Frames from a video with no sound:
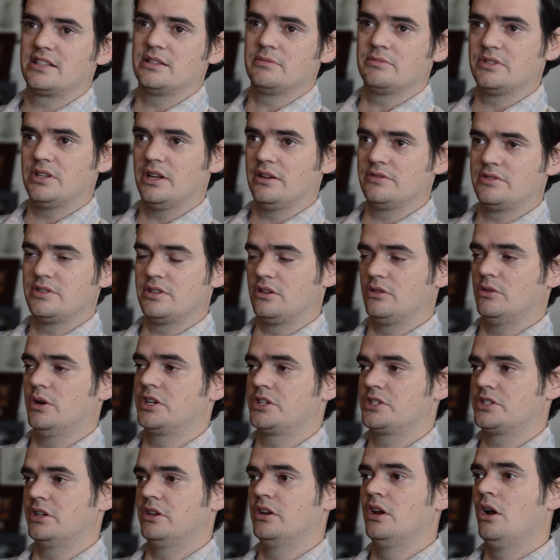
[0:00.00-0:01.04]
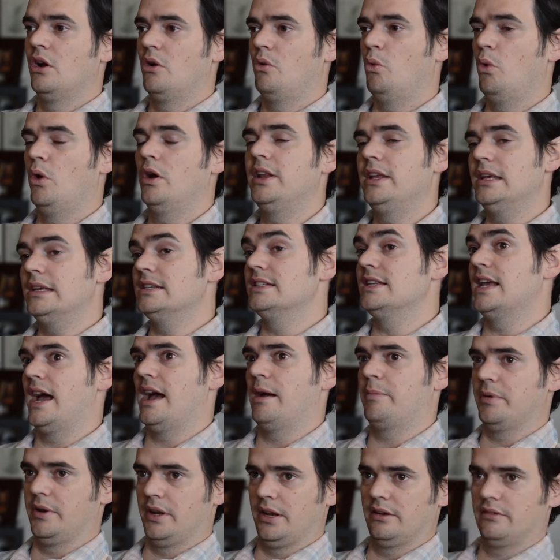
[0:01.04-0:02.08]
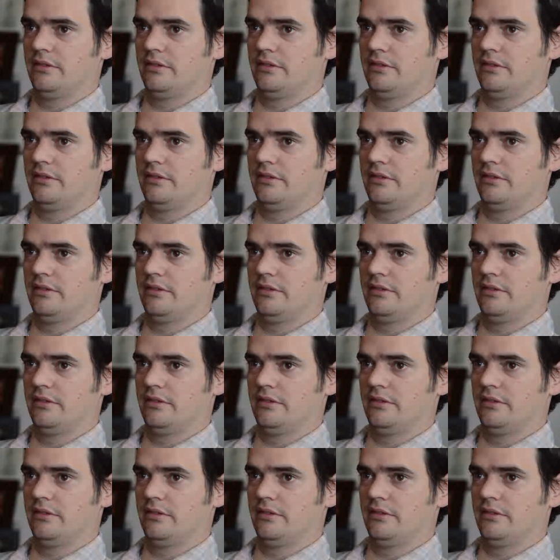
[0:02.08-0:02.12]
themselves the question, what is happening?